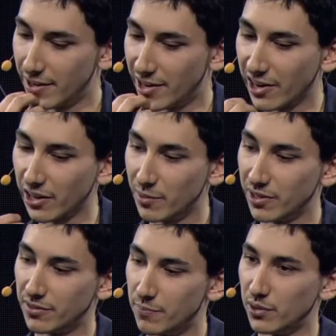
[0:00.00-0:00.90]

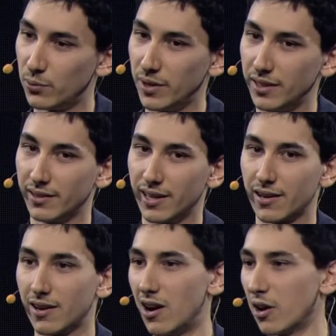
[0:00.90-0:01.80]
argument between
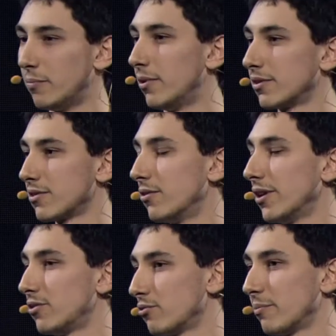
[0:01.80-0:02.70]
are bots
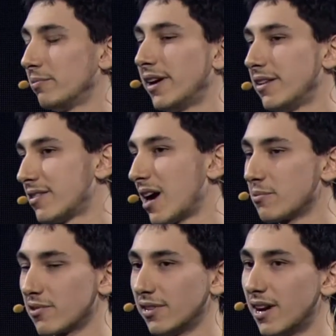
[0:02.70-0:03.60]
going to replace
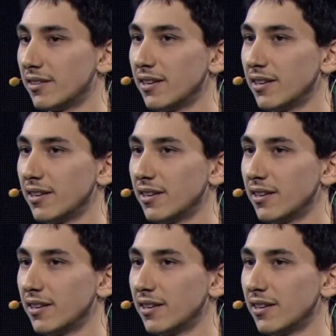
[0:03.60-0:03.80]
apps or not